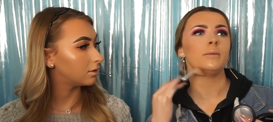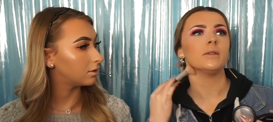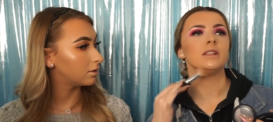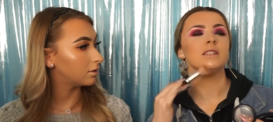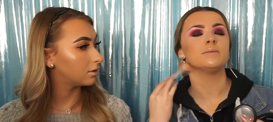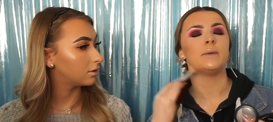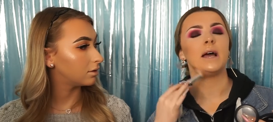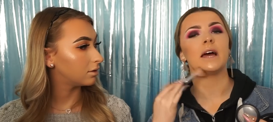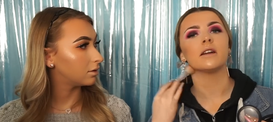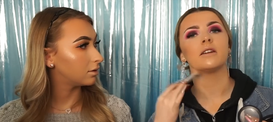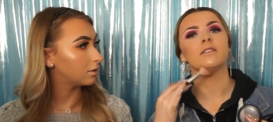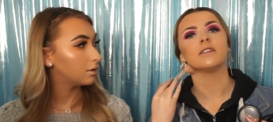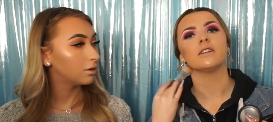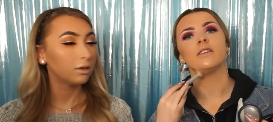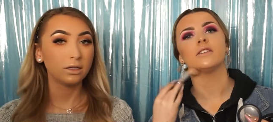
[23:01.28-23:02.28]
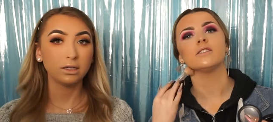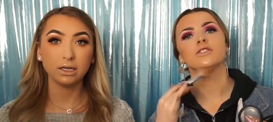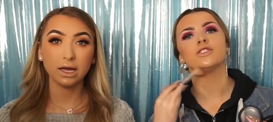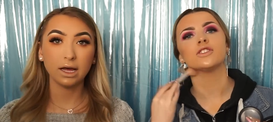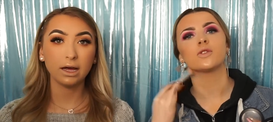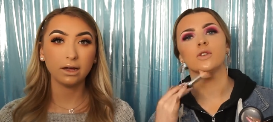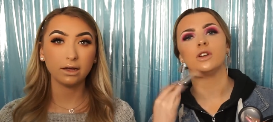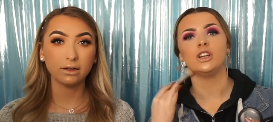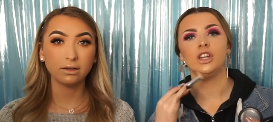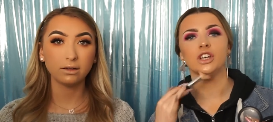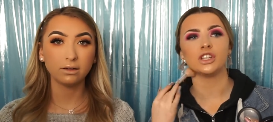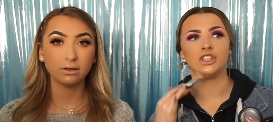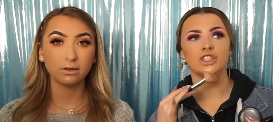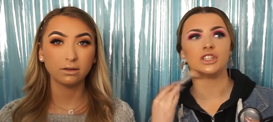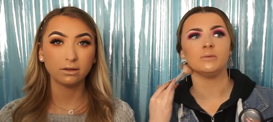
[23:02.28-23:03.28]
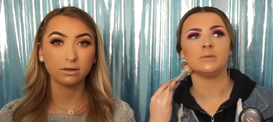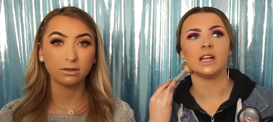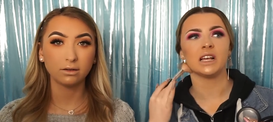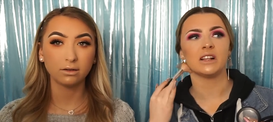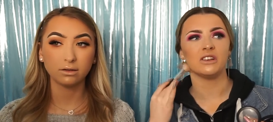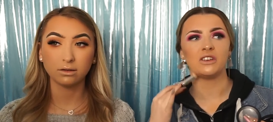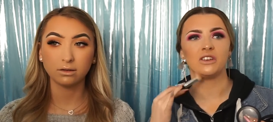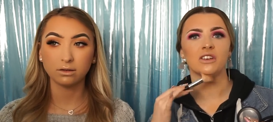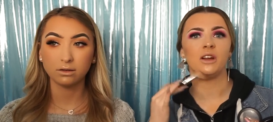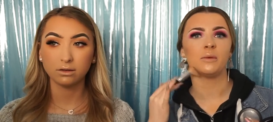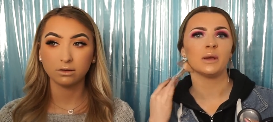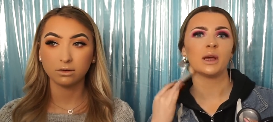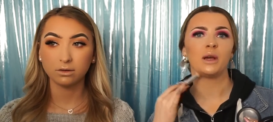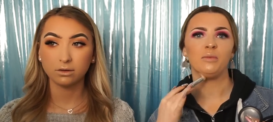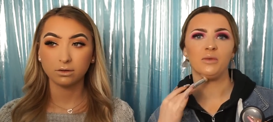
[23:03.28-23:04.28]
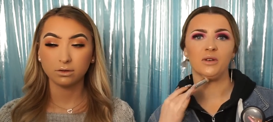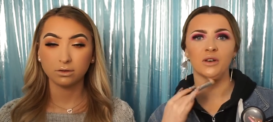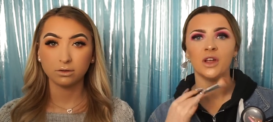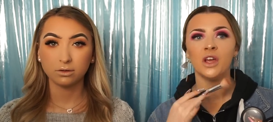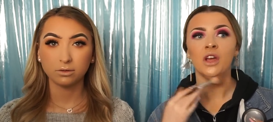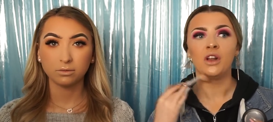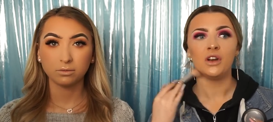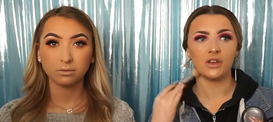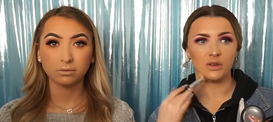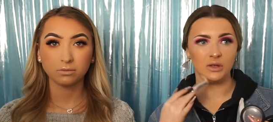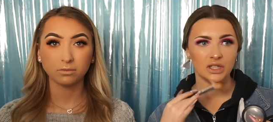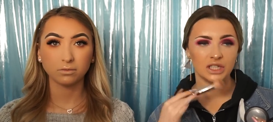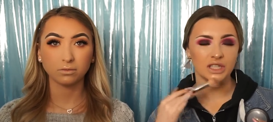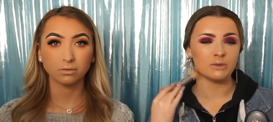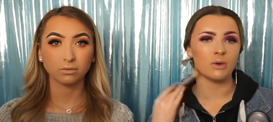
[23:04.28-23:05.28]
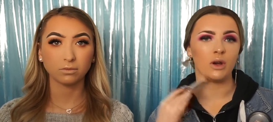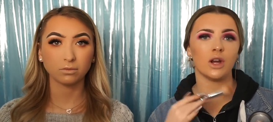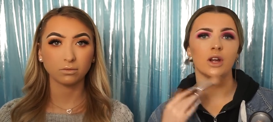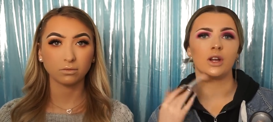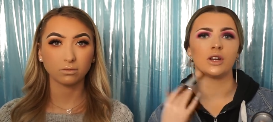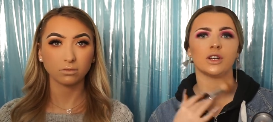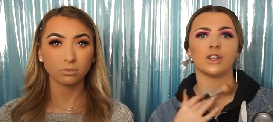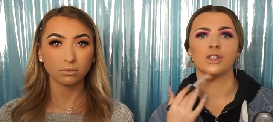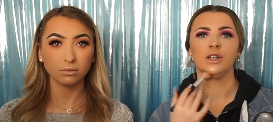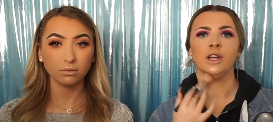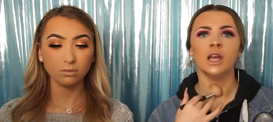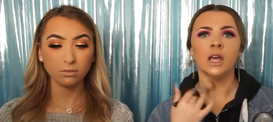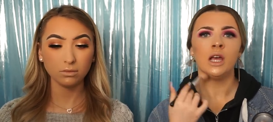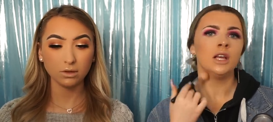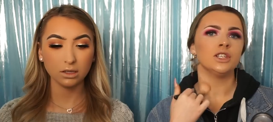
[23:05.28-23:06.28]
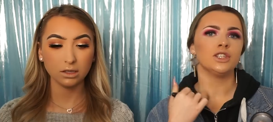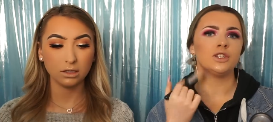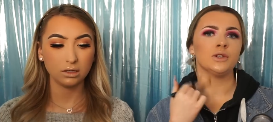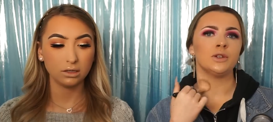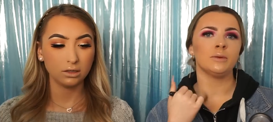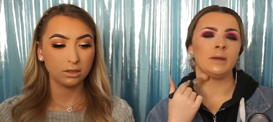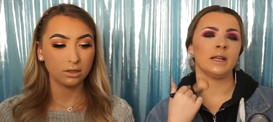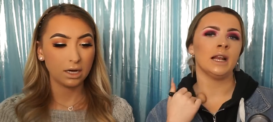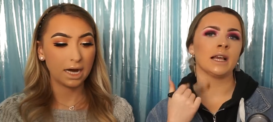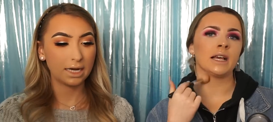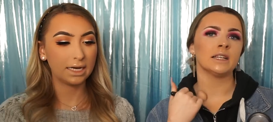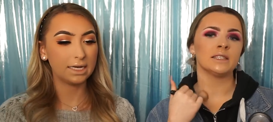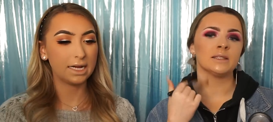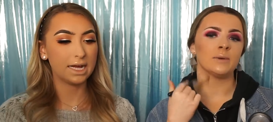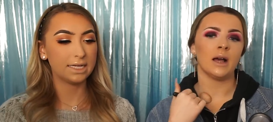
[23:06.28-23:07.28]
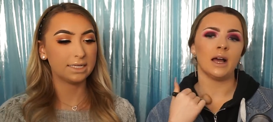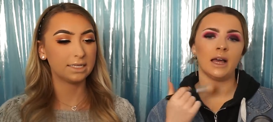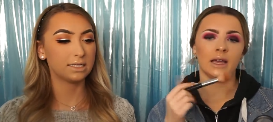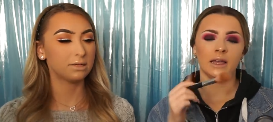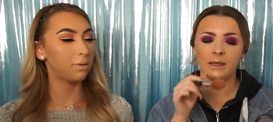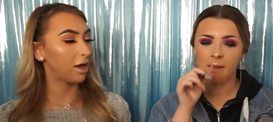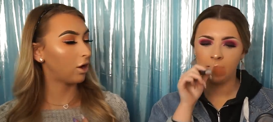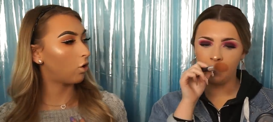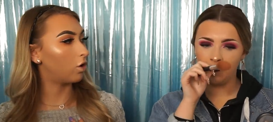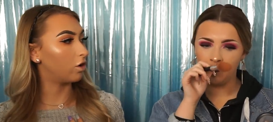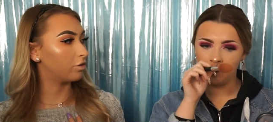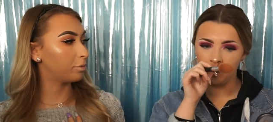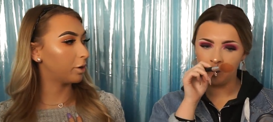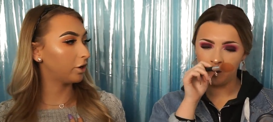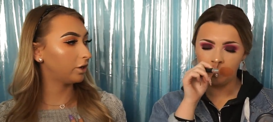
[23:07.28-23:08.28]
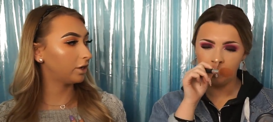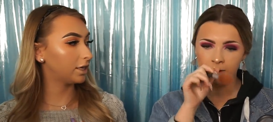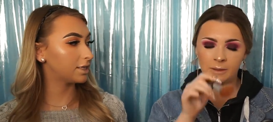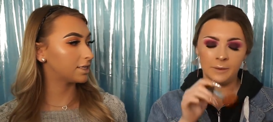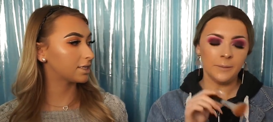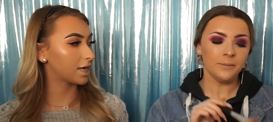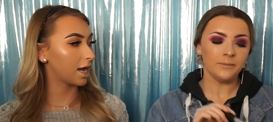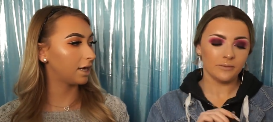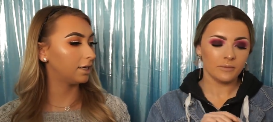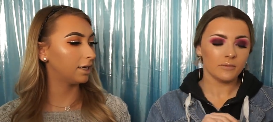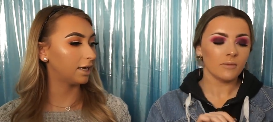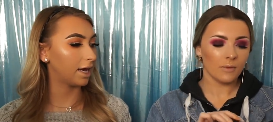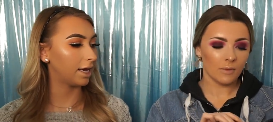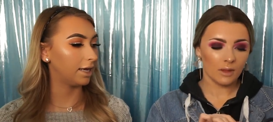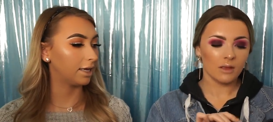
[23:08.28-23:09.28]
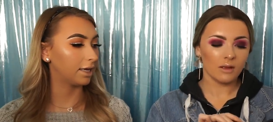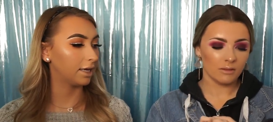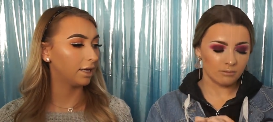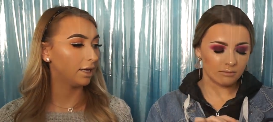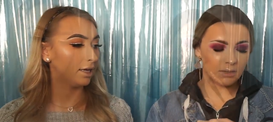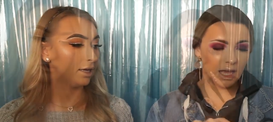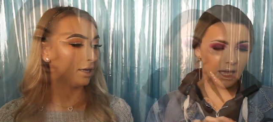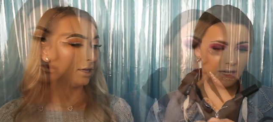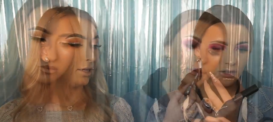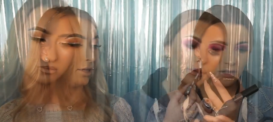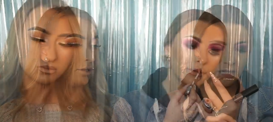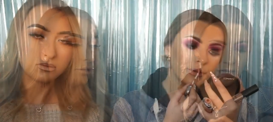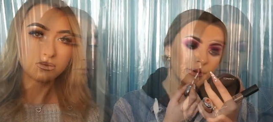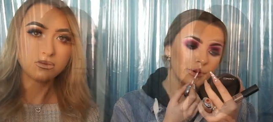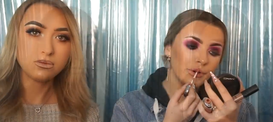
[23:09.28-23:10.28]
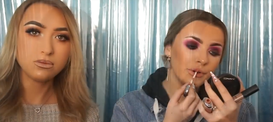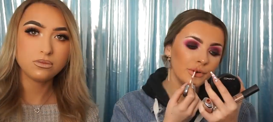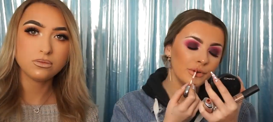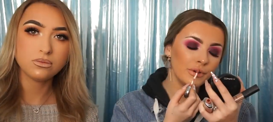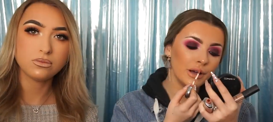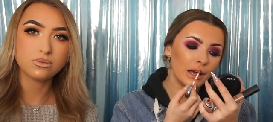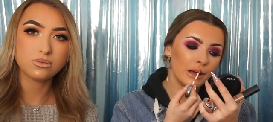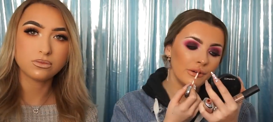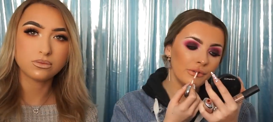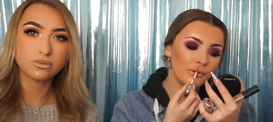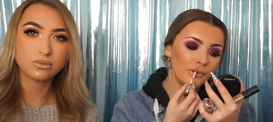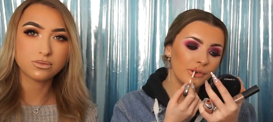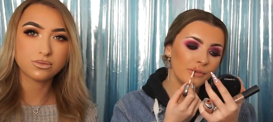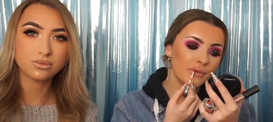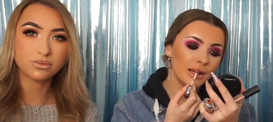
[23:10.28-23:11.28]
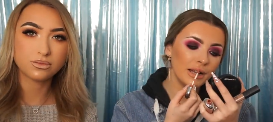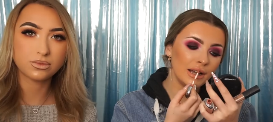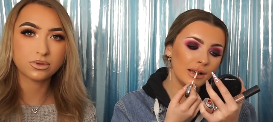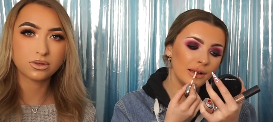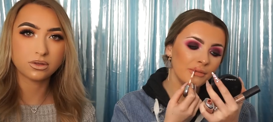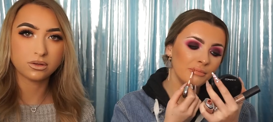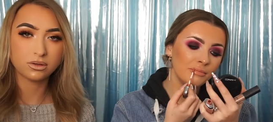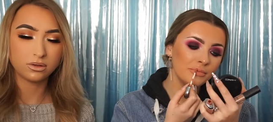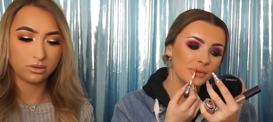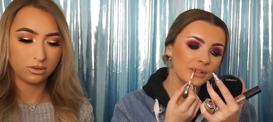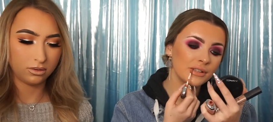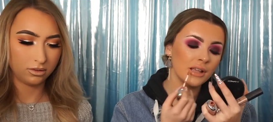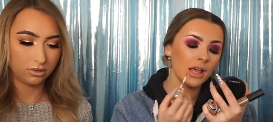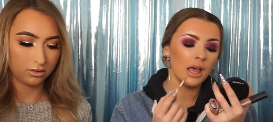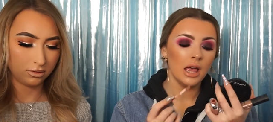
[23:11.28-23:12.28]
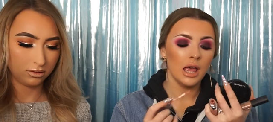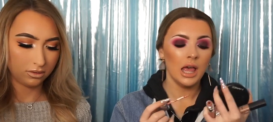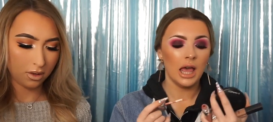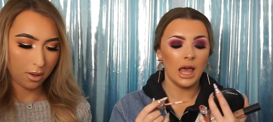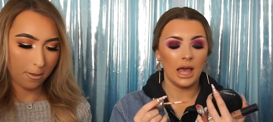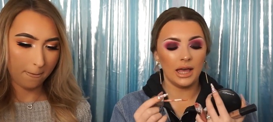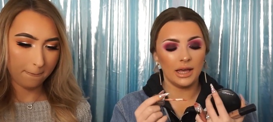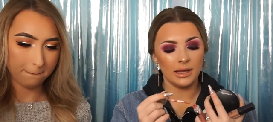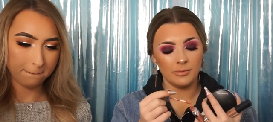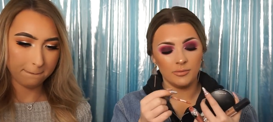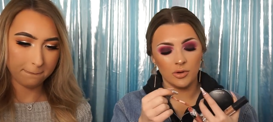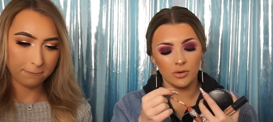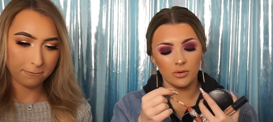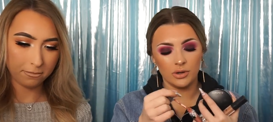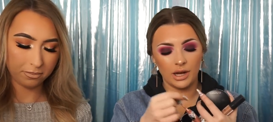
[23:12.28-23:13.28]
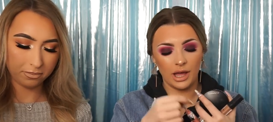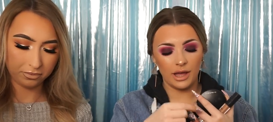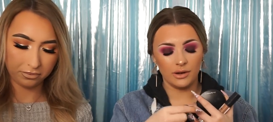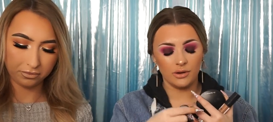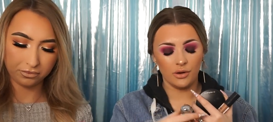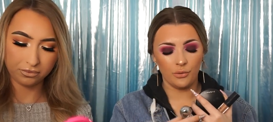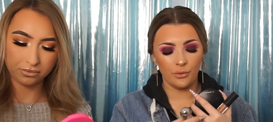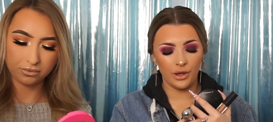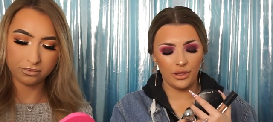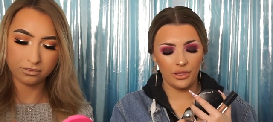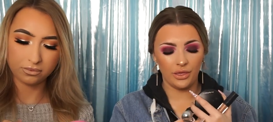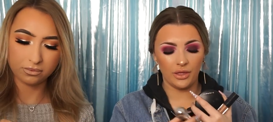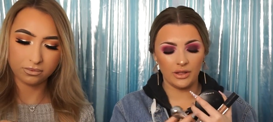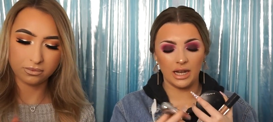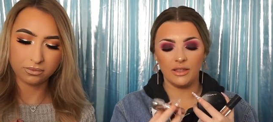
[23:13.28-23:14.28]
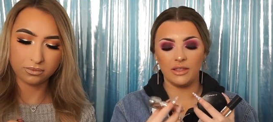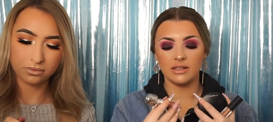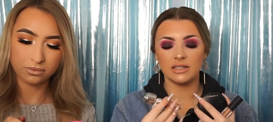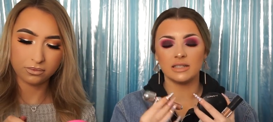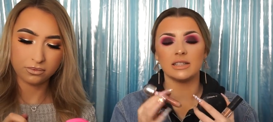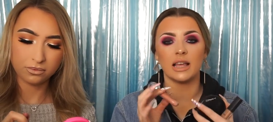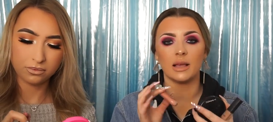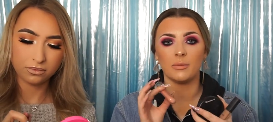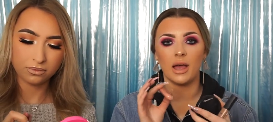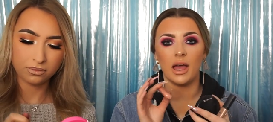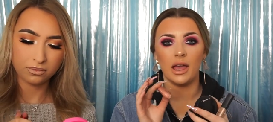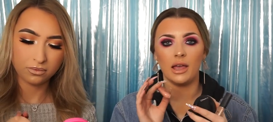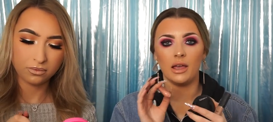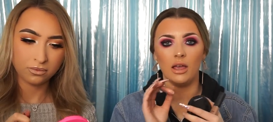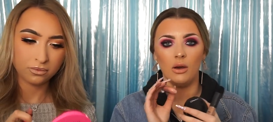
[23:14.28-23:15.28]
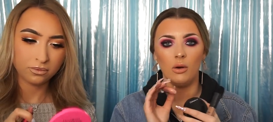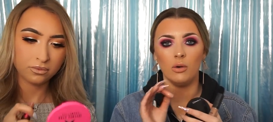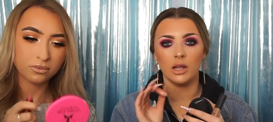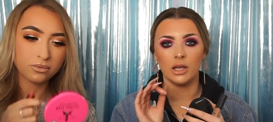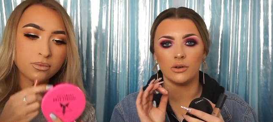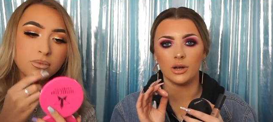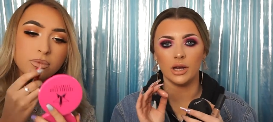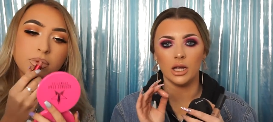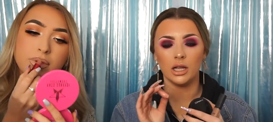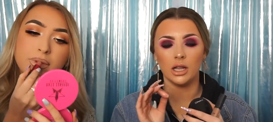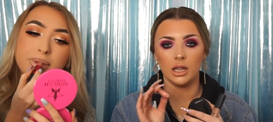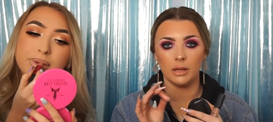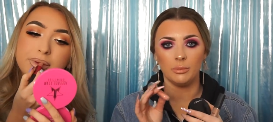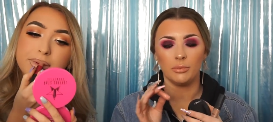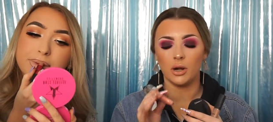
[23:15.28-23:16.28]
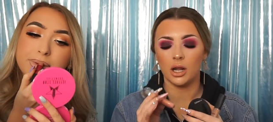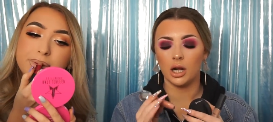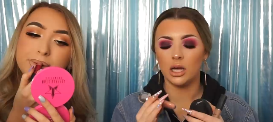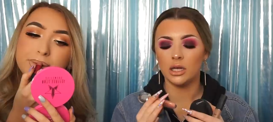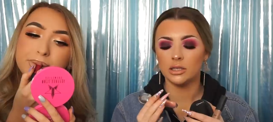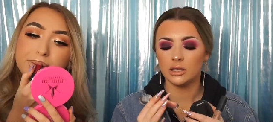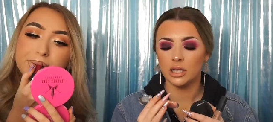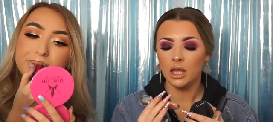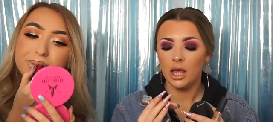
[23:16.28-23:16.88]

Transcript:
Speaker 1: people that's better than others. Yeah. You want to look at you and be like, look at her makeup or look good cheese she's wearing or do you know what I mean? Like and it is a bit off putting it's kinda like I agree. So for my lips I'm going in with now this is like my holy grail lip product.